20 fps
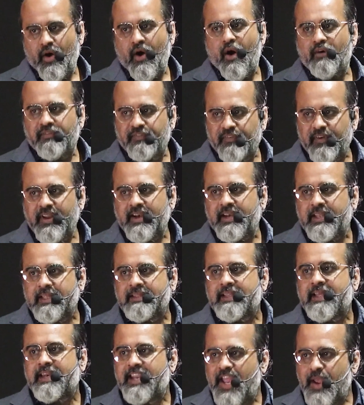Often
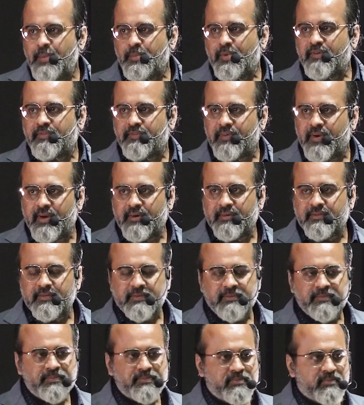in the name of love,
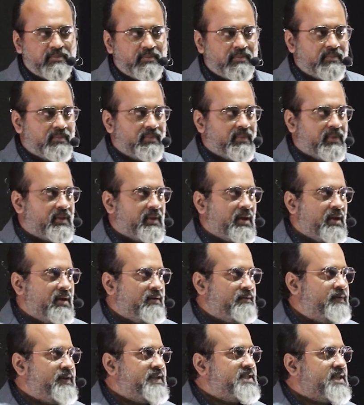
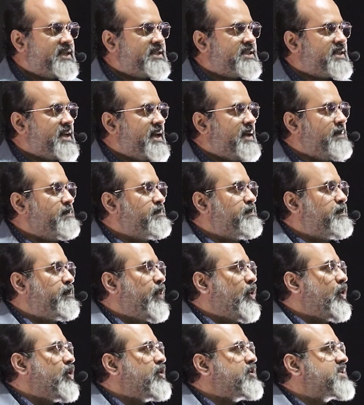we just
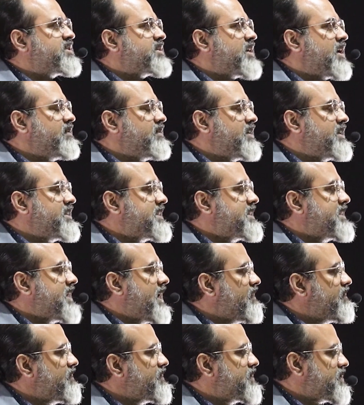impose
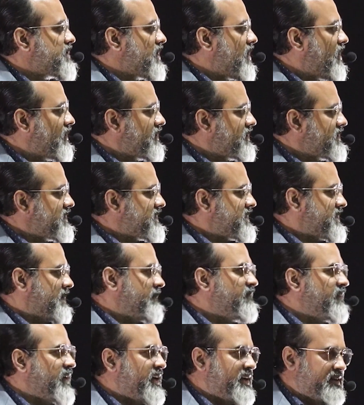ourselves on
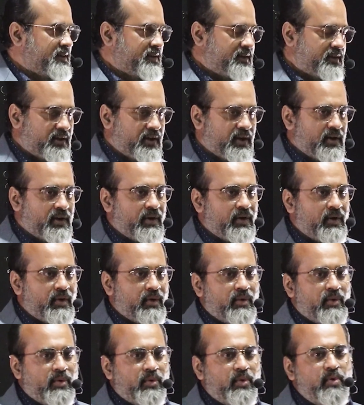someone
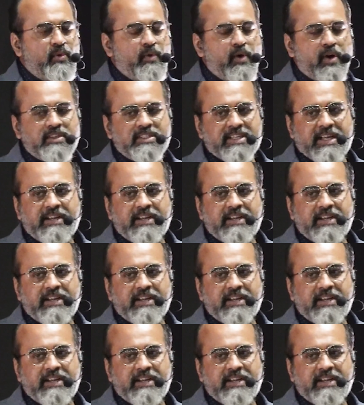who was